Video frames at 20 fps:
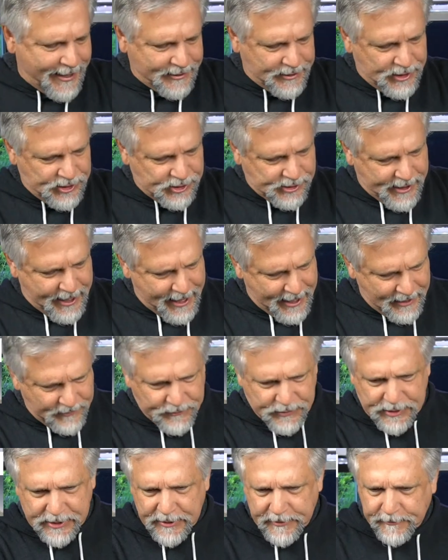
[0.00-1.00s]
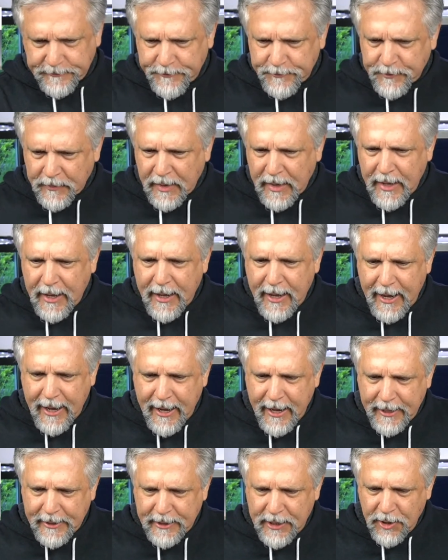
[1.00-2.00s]
these caves.
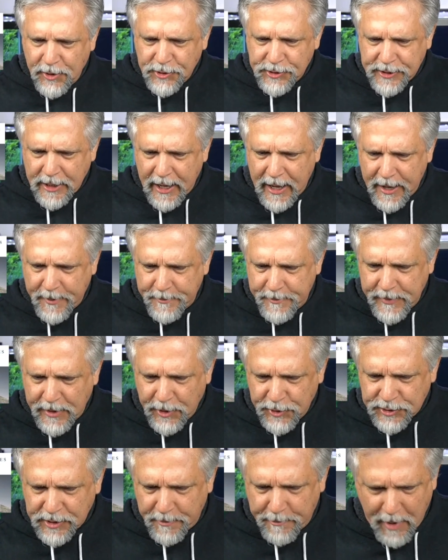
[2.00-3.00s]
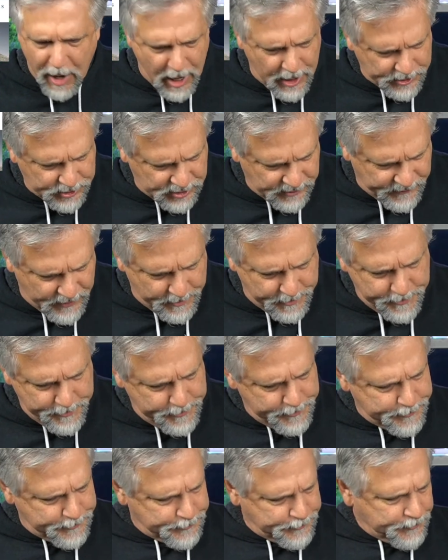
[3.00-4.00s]
And here's a here's a box of them.
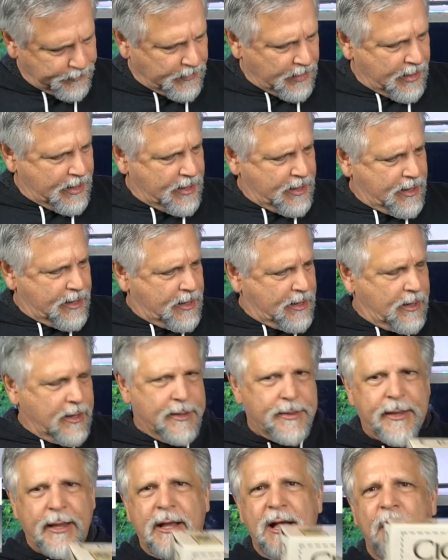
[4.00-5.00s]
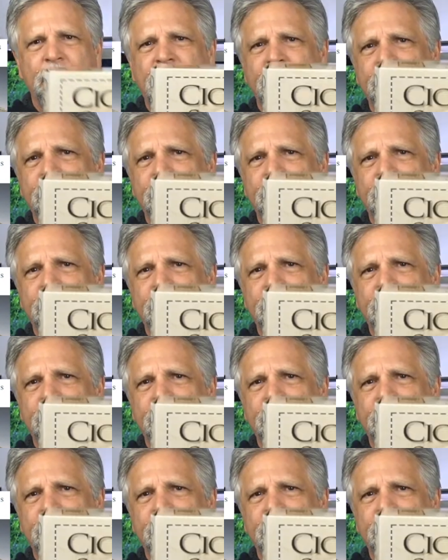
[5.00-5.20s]
They come in